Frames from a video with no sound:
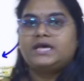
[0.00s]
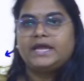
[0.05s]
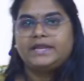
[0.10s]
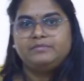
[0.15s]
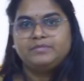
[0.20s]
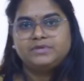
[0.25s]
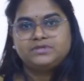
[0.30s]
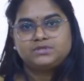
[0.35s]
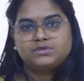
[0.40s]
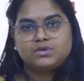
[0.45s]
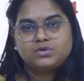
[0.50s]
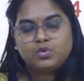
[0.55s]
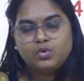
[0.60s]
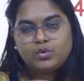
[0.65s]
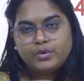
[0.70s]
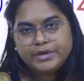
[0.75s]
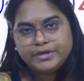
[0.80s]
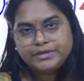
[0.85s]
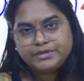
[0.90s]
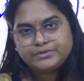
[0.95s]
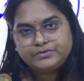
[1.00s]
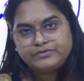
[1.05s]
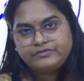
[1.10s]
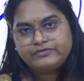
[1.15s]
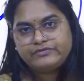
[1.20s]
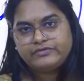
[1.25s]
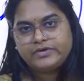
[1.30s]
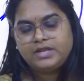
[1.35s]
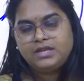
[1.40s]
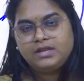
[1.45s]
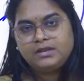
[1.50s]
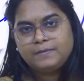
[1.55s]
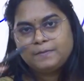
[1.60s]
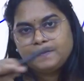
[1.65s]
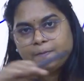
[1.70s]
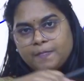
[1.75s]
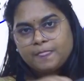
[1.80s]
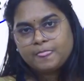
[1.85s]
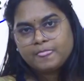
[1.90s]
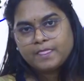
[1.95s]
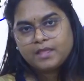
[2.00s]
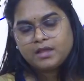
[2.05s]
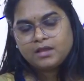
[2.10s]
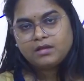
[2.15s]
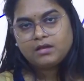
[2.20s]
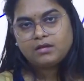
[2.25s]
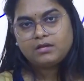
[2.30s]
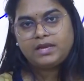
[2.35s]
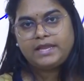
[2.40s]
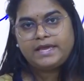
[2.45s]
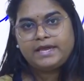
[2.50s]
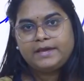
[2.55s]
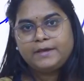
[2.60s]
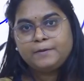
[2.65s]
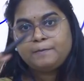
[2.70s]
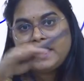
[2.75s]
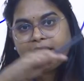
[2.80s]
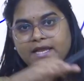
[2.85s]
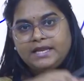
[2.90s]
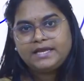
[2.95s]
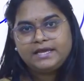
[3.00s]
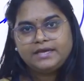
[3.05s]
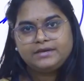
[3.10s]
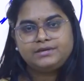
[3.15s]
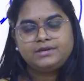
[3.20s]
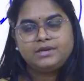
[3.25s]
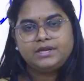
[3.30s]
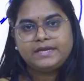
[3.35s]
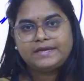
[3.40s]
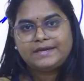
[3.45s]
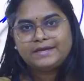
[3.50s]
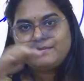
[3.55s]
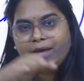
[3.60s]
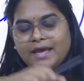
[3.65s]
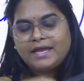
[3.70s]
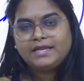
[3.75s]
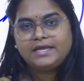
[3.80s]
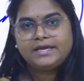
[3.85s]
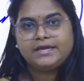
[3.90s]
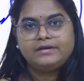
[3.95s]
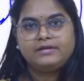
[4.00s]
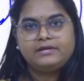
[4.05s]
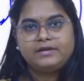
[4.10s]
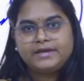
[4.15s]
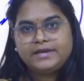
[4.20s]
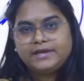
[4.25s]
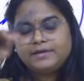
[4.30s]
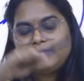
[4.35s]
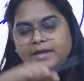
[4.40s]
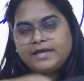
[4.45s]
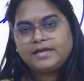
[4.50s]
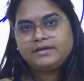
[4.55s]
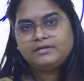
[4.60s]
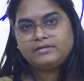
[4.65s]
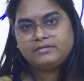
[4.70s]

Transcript: sediments are going to fill layer by layer, layer by layer, layer by